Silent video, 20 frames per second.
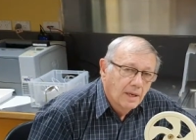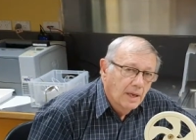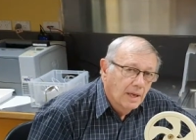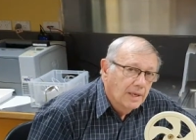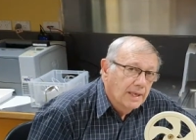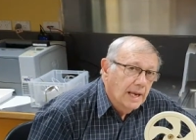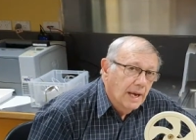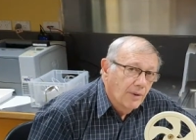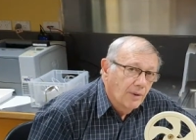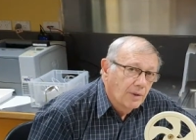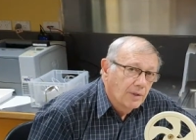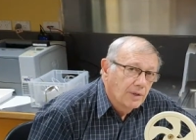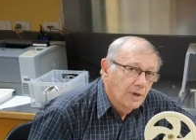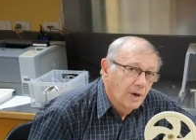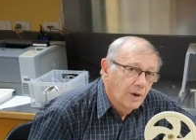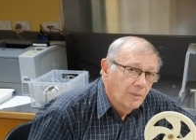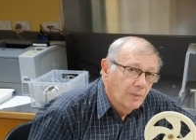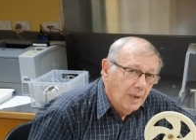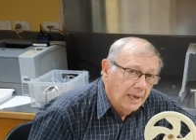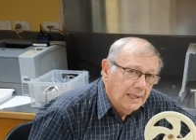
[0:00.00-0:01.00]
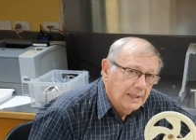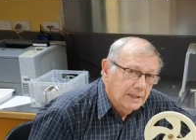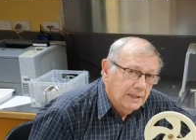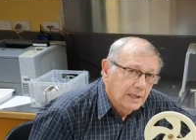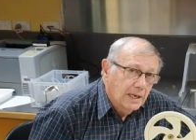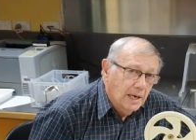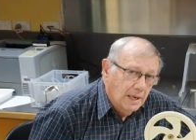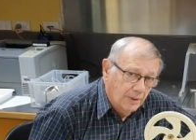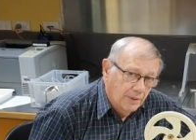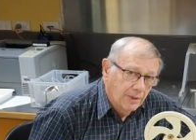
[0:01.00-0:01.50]
Now, a direct
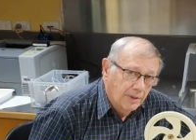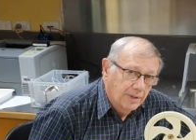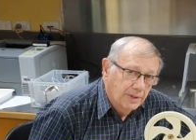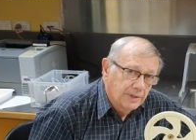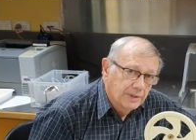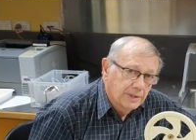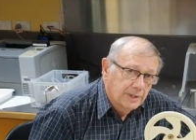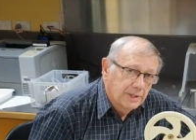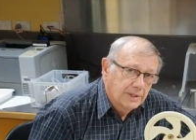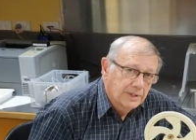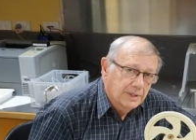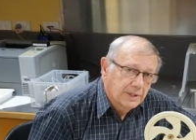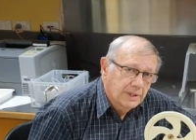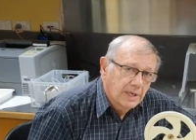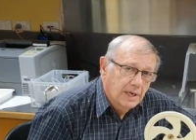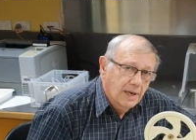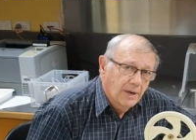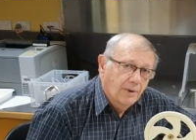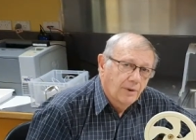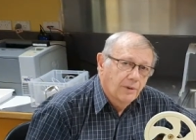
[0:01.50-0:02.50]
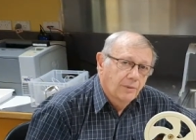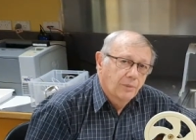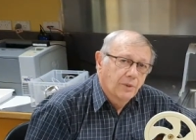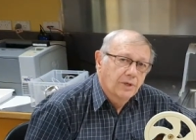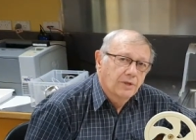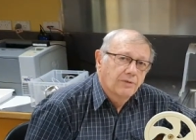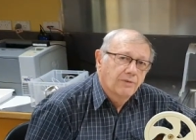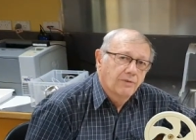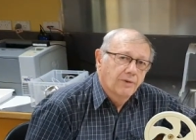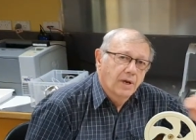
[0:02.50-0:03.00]
current is a current
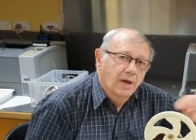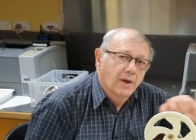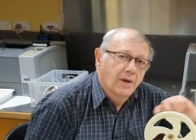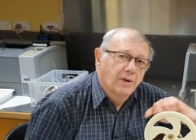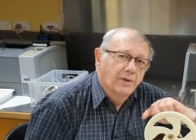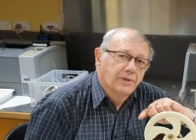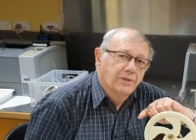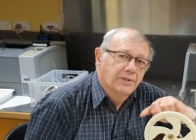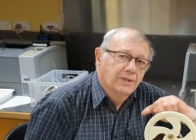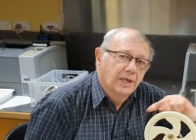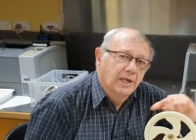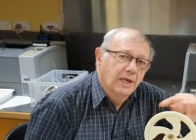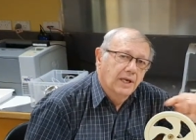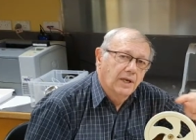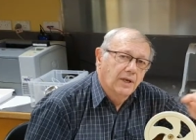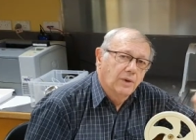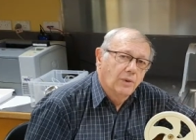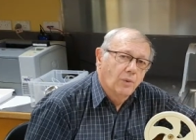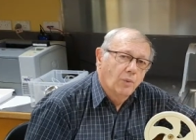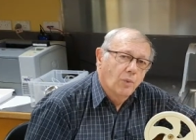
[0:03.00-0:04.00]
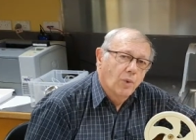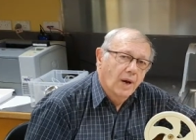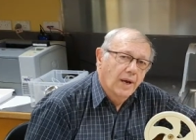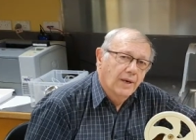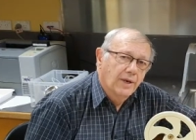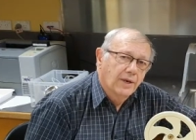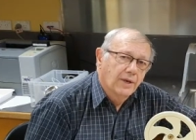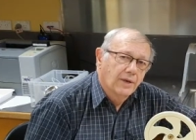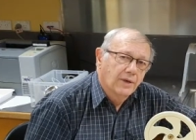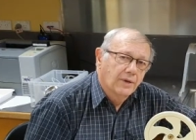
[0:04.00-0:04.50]
which flows in
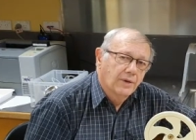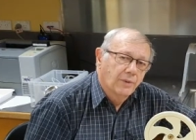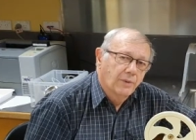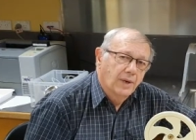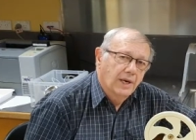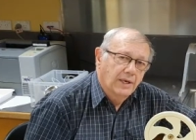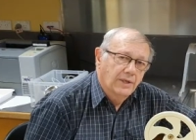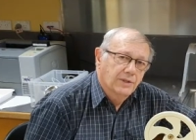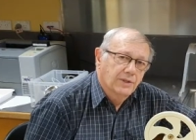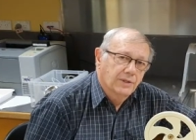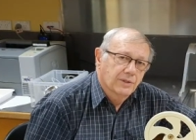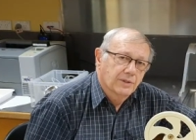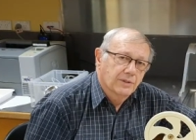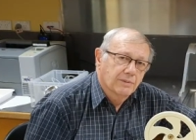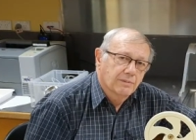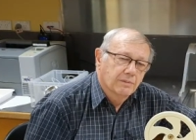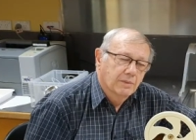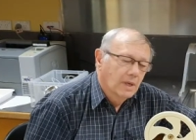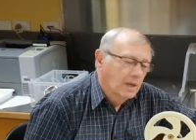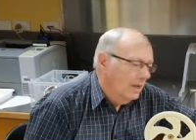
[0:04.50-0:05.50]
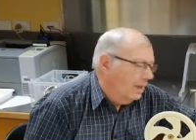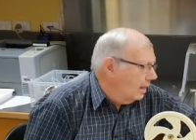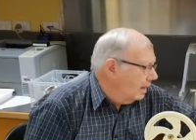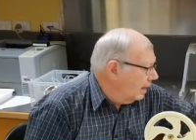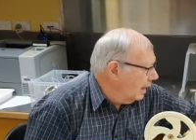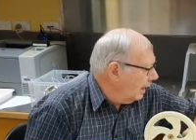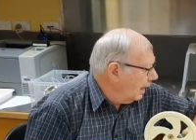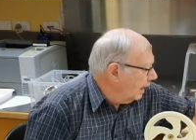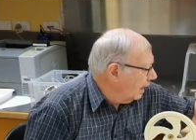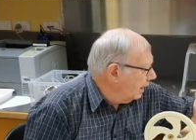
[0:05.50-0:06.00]
one direction.
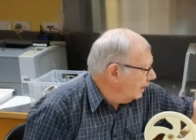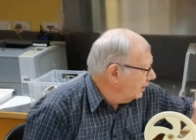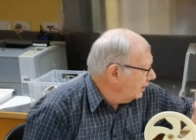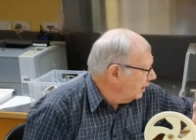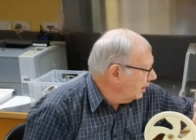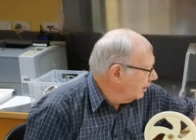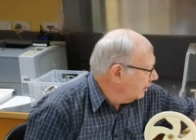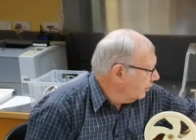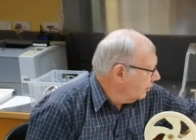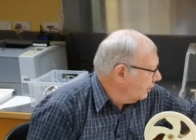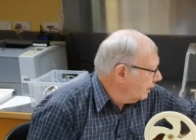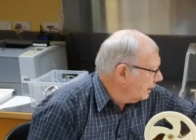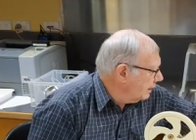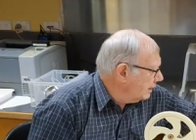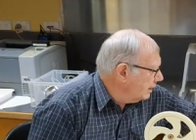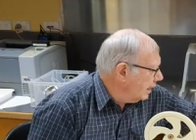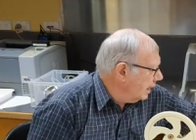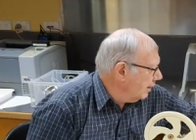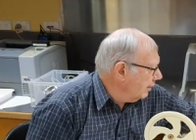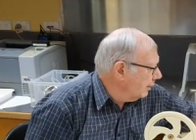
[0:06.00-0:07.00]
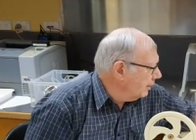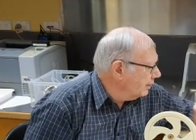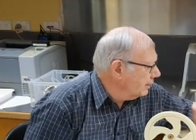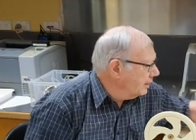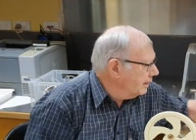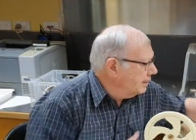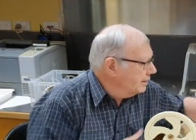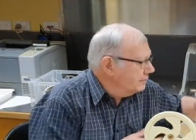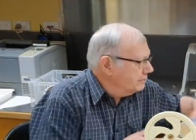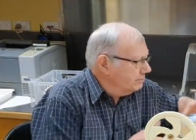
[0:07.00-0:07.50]
And a direct current
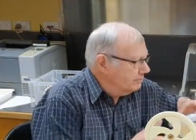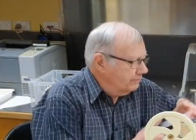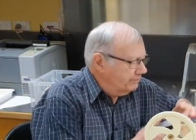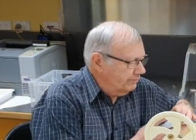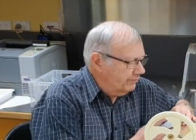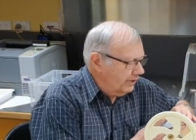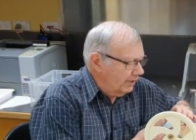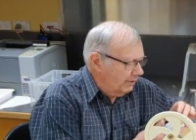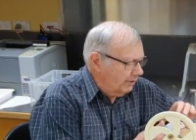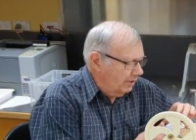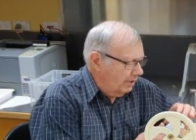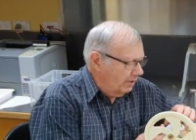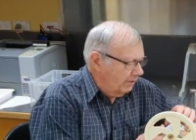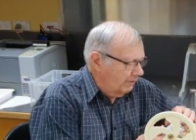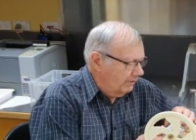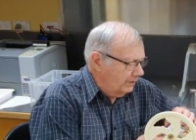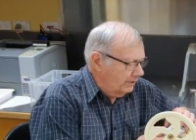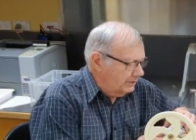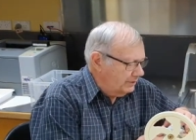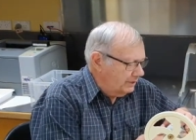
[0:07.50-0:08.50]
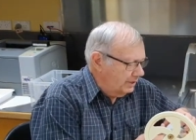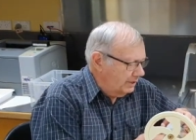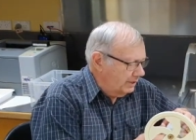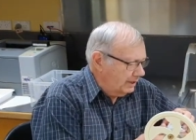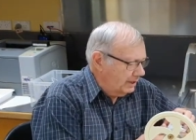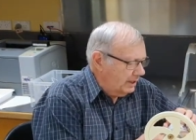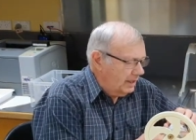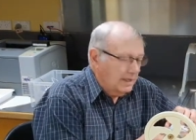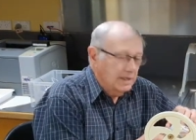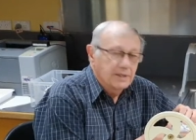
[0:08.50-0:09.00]
is very obvious in the
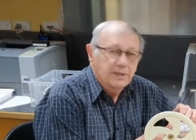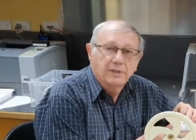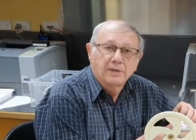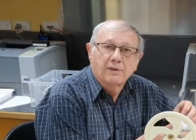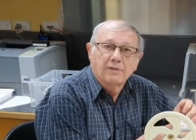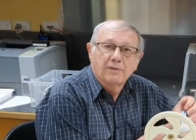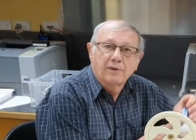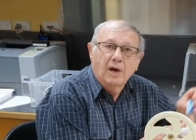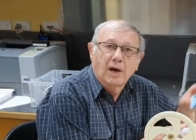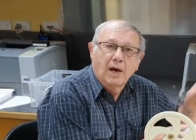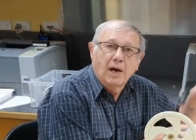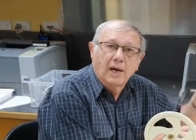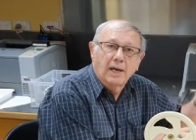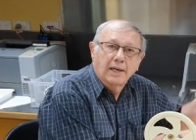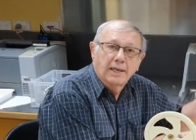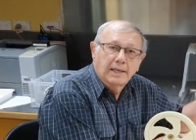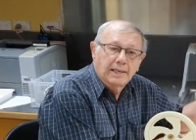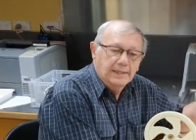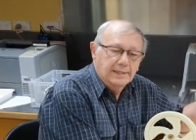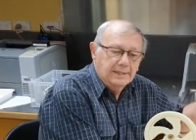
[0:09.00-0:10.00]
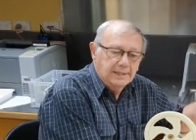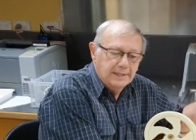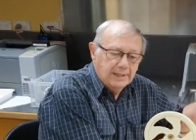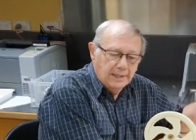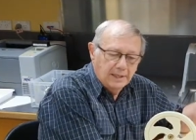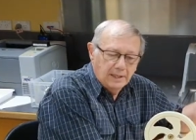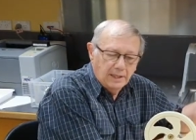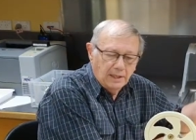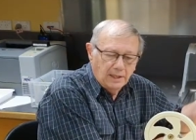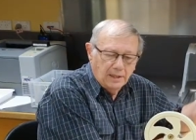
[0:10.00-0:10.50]
case of a
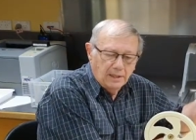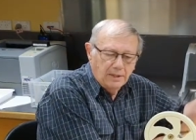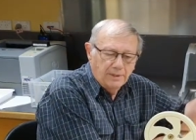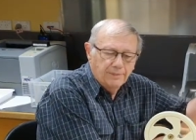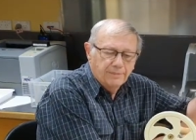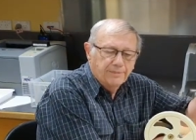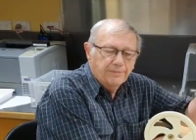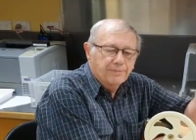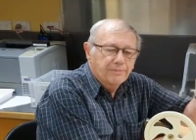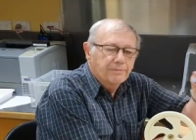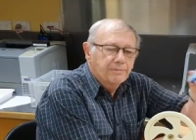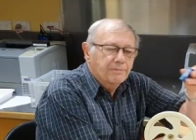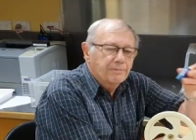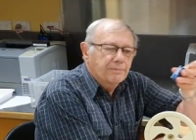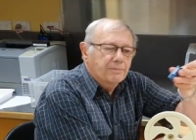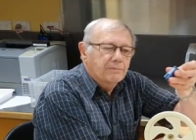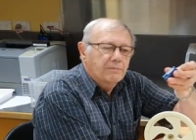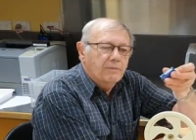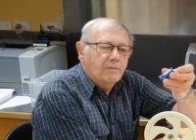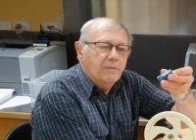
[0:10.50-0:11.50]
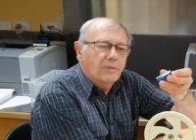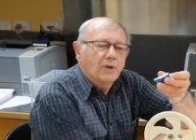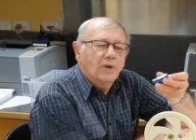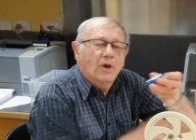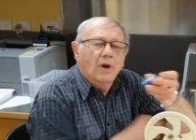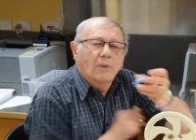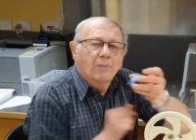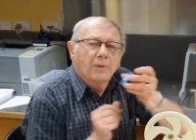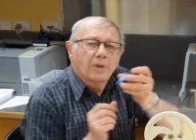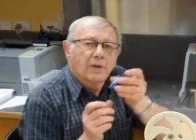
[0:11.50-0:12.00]
cell,
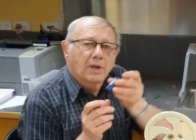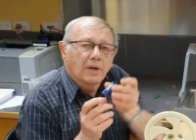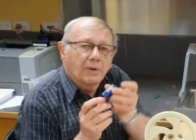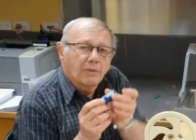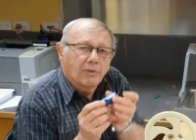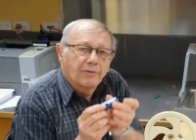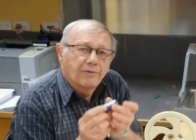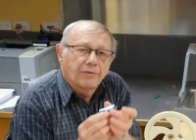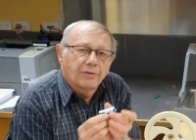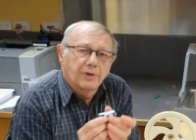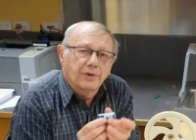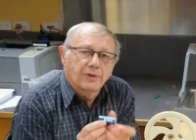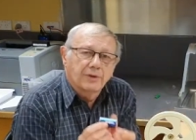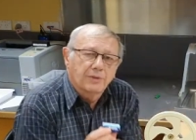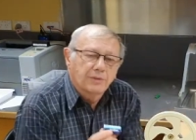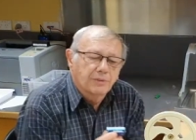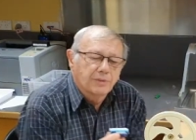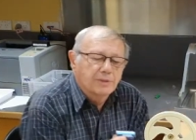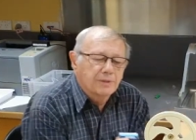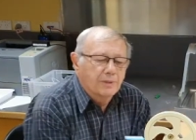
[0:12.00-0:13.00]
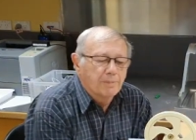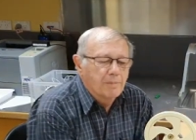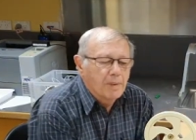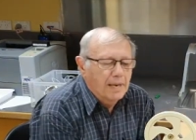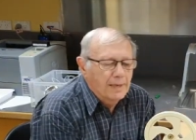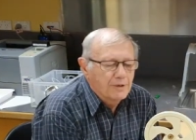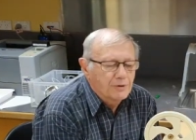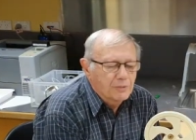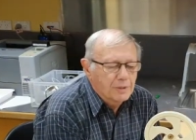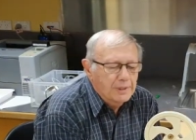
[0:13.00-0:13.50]
commonly referred to as a
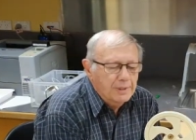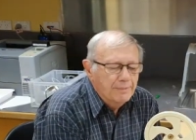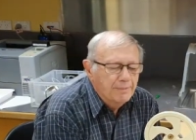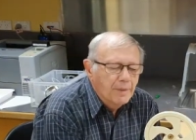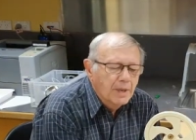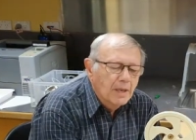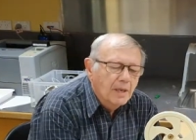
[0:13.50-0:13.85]
battery.